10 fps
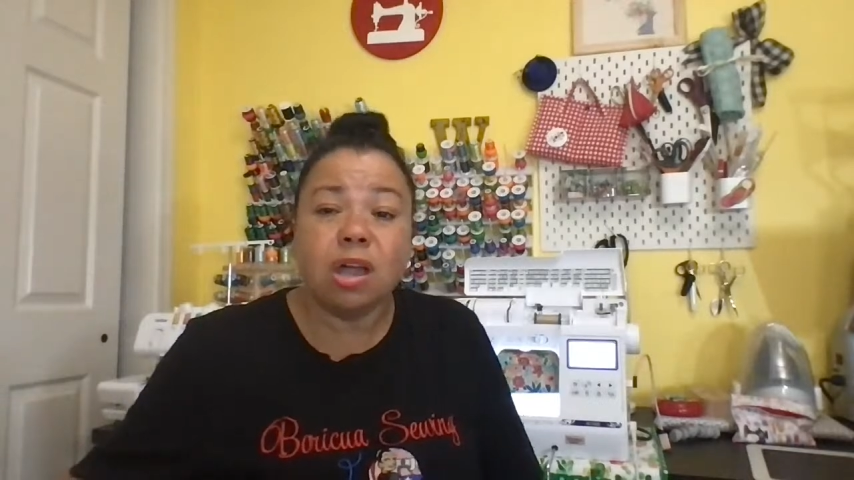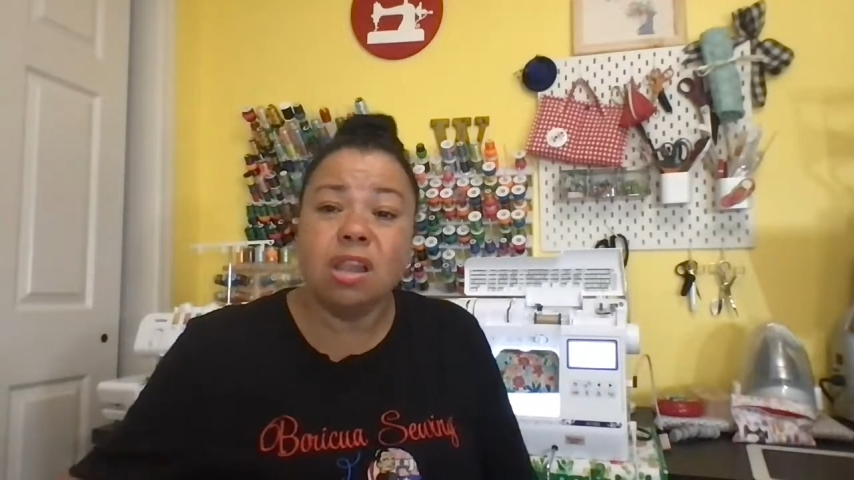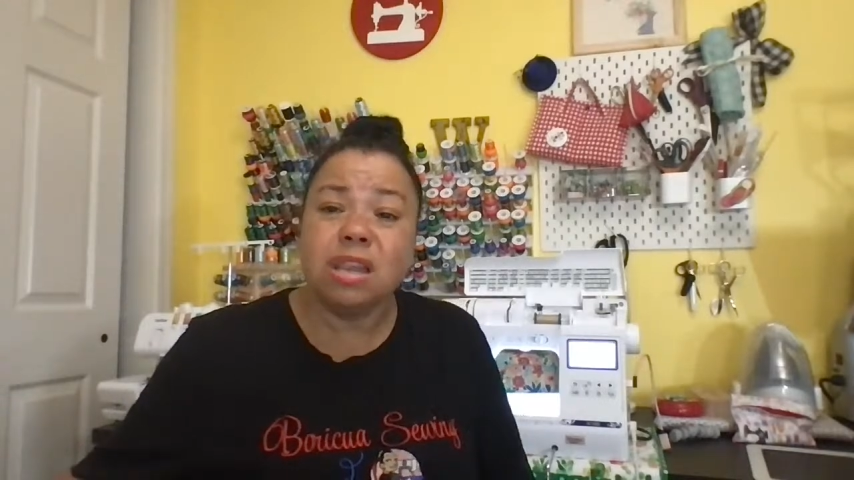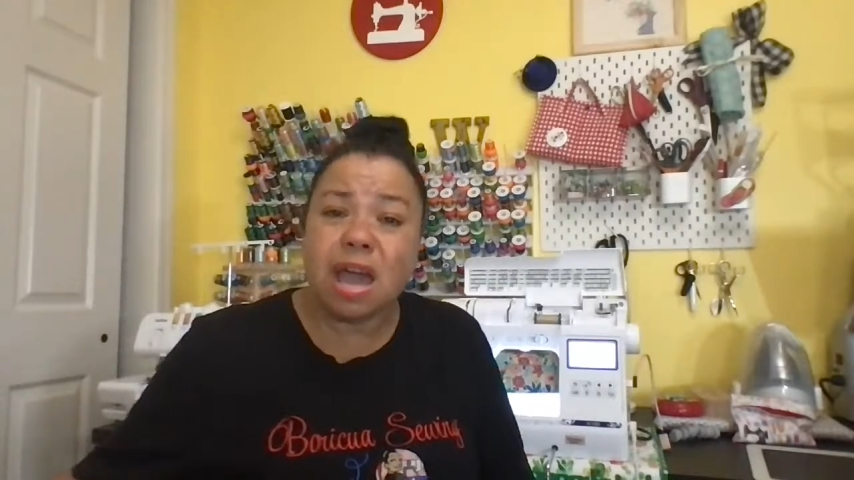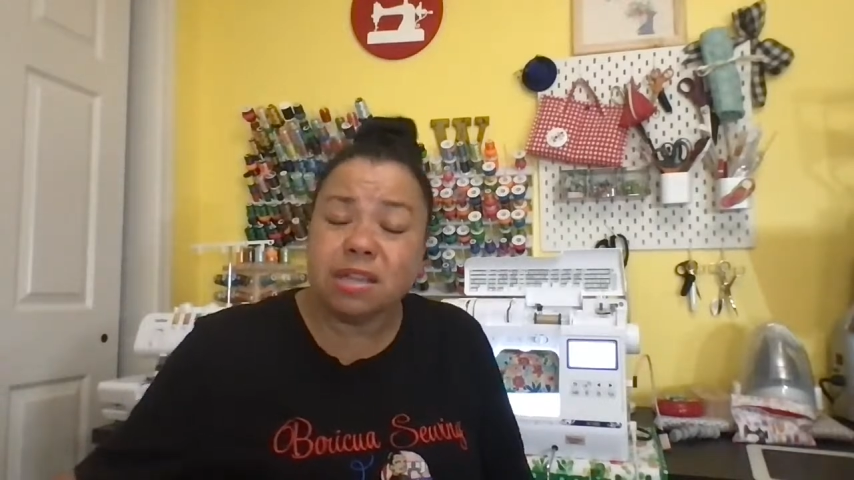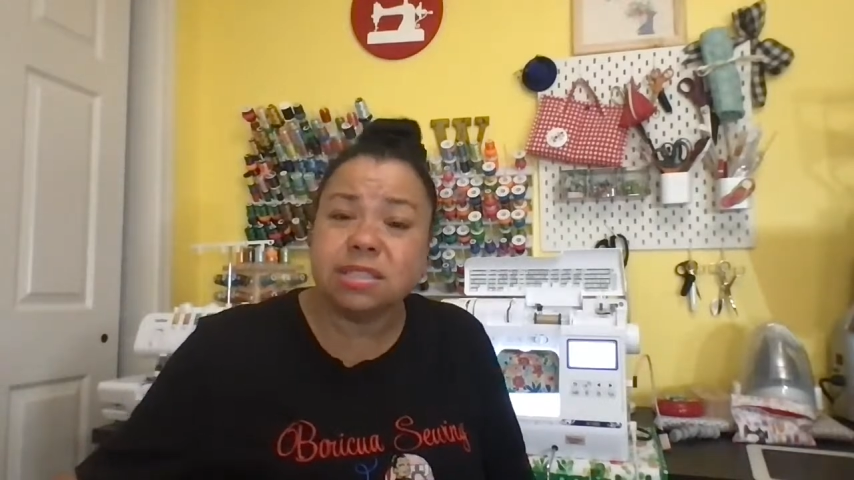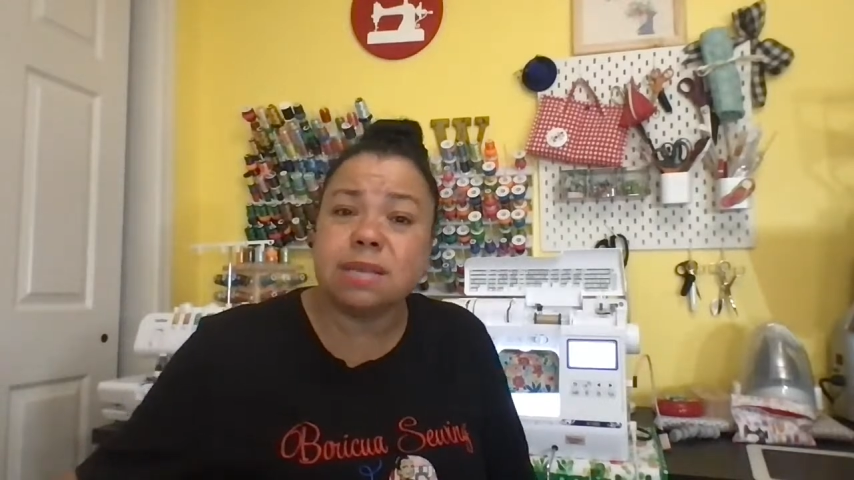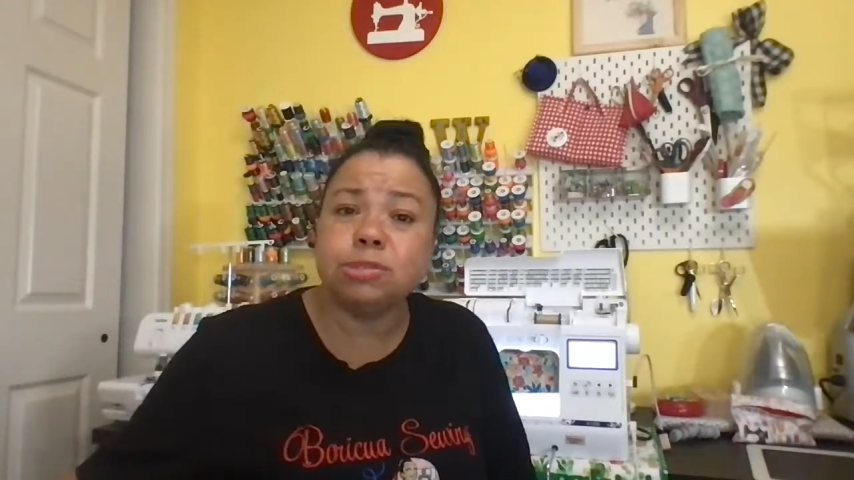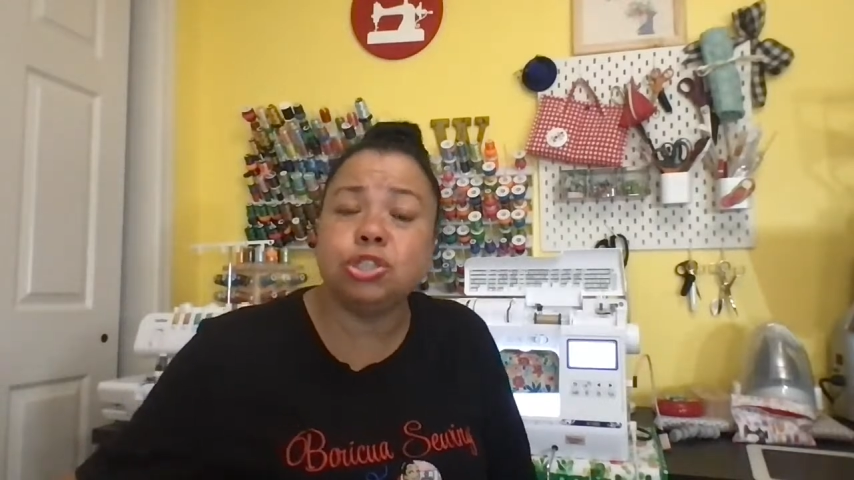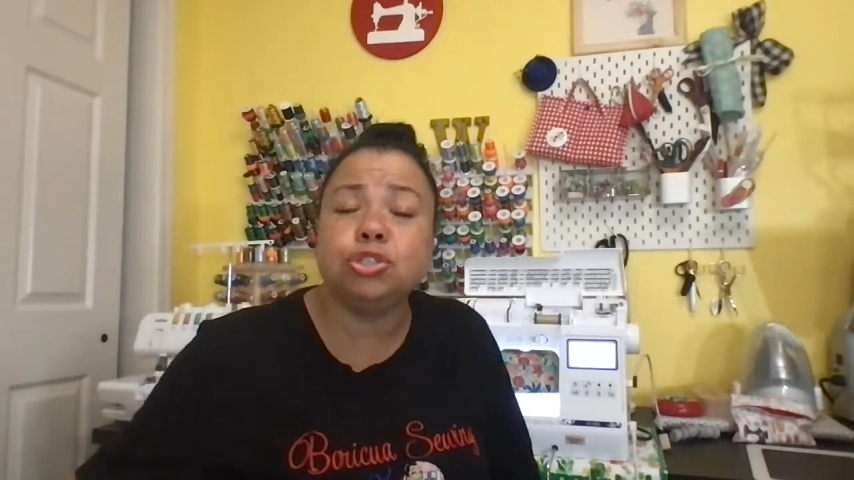lot of
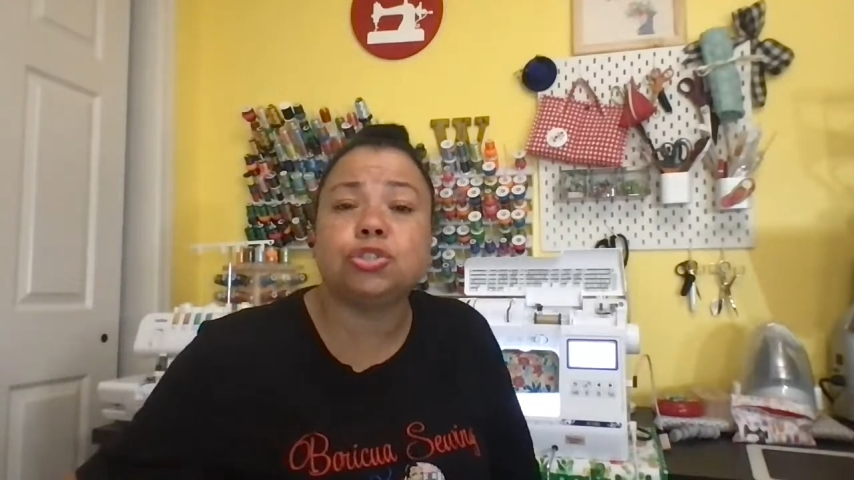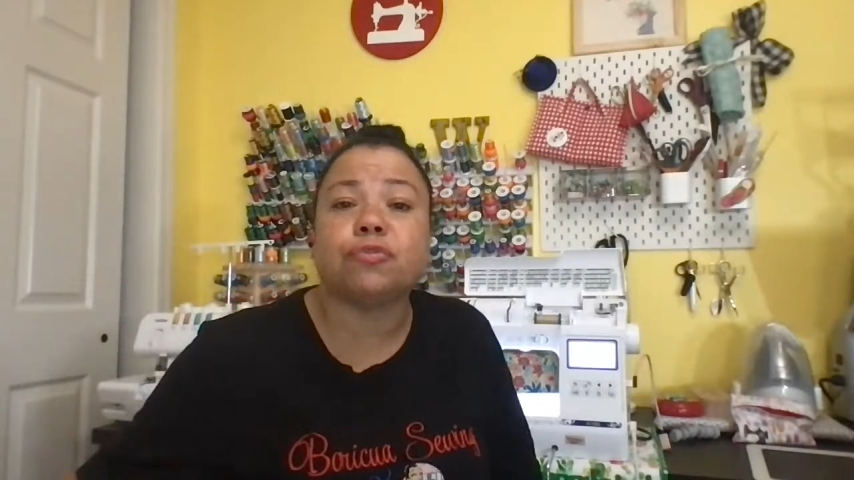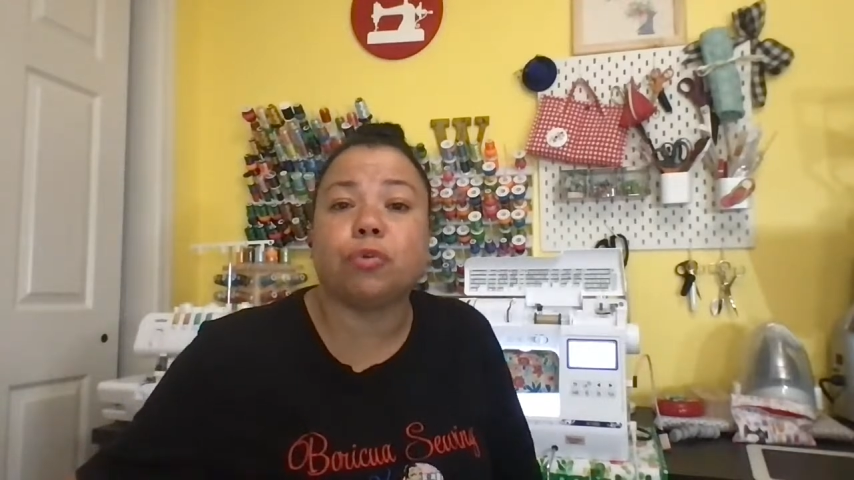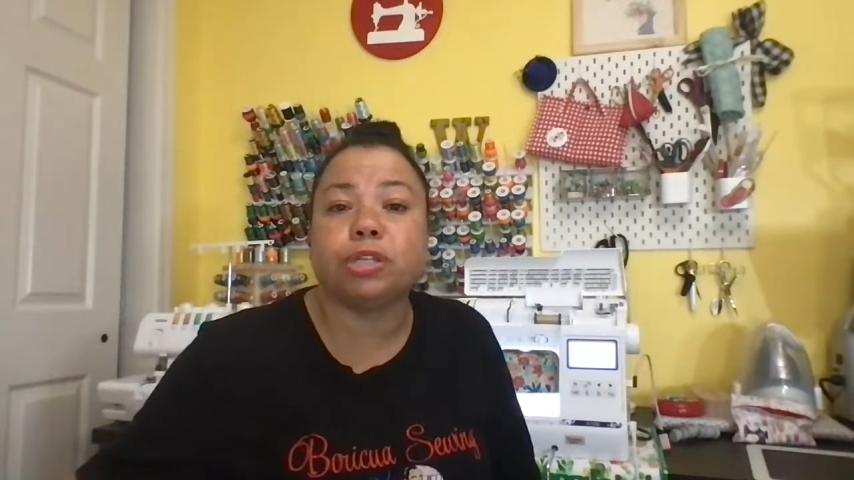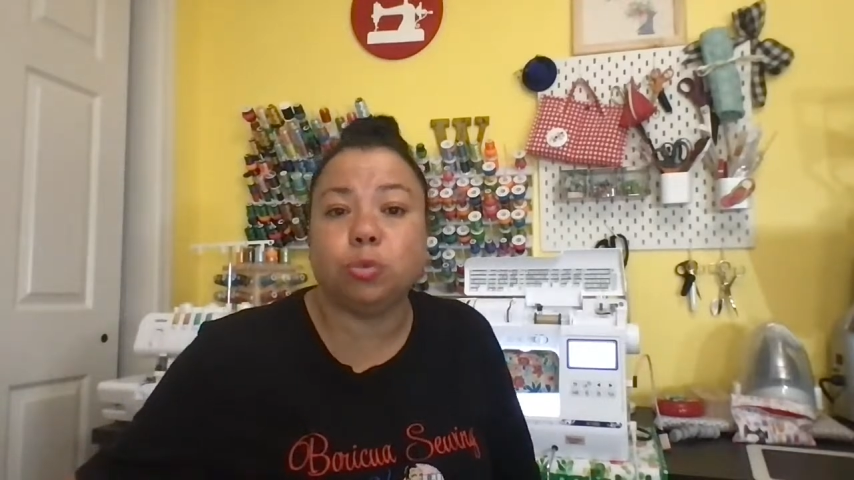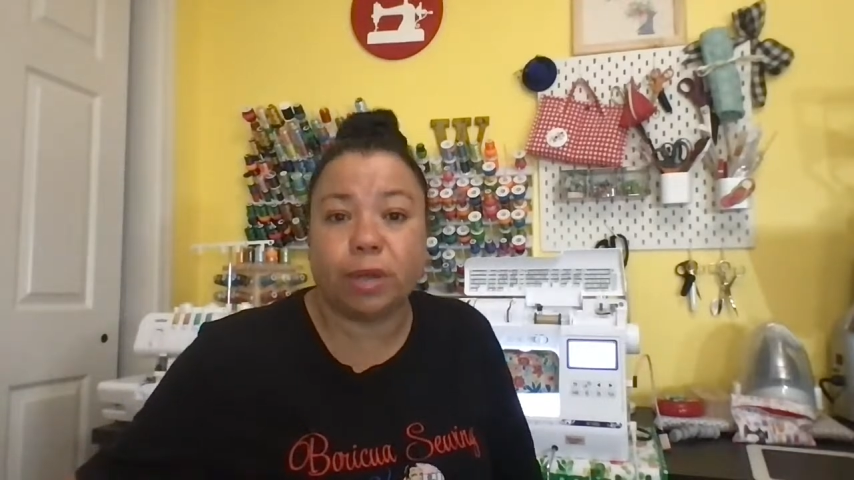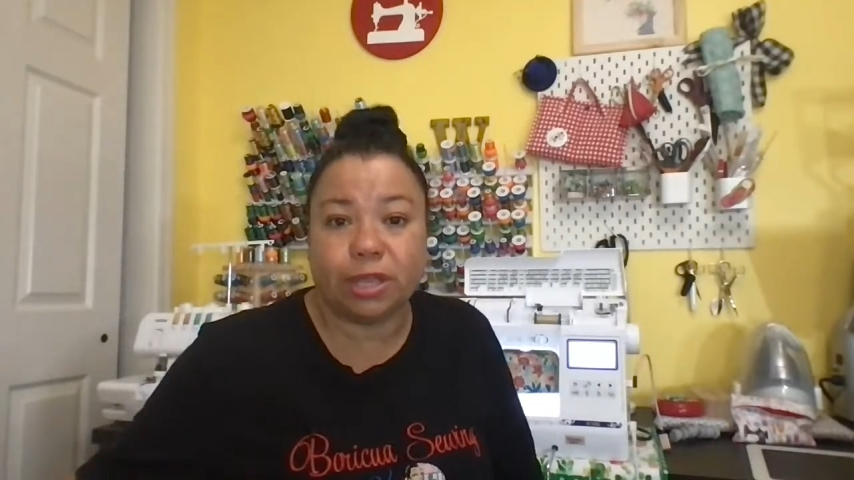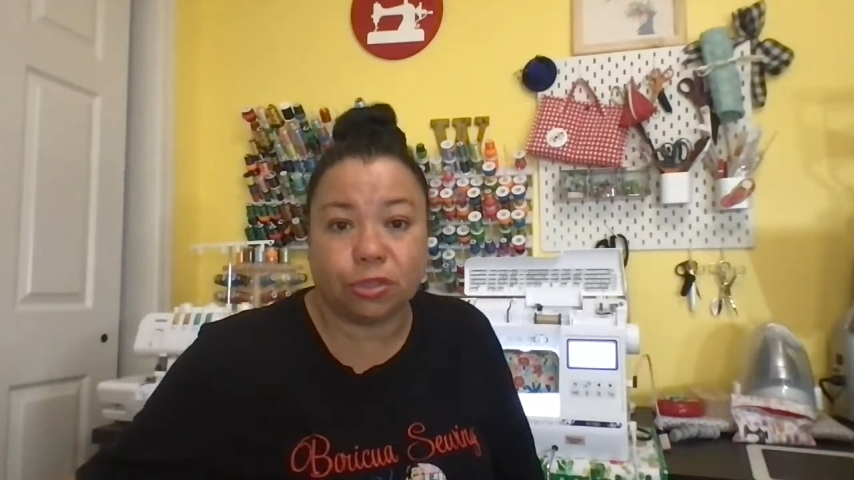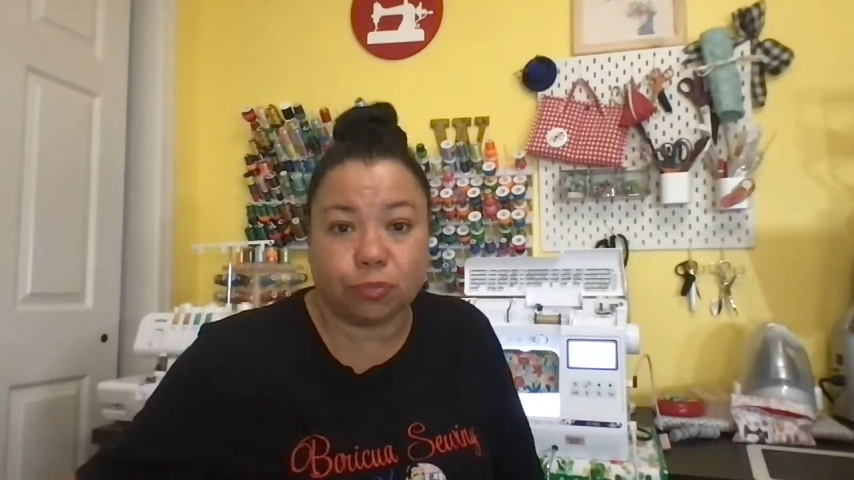times you use 40 weight